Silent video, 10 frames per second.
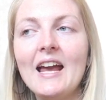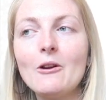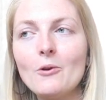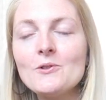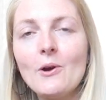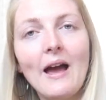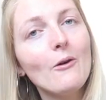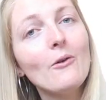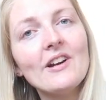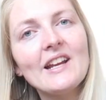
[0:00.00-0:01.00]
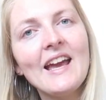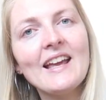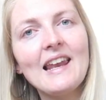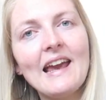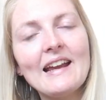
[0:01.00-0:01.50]
And also, I already
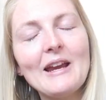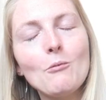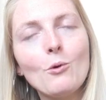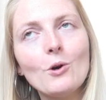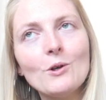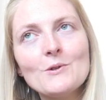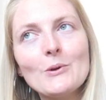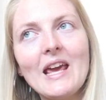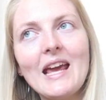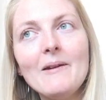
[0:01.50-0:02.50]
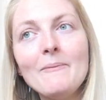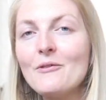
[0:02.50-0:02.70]
had like a walk today.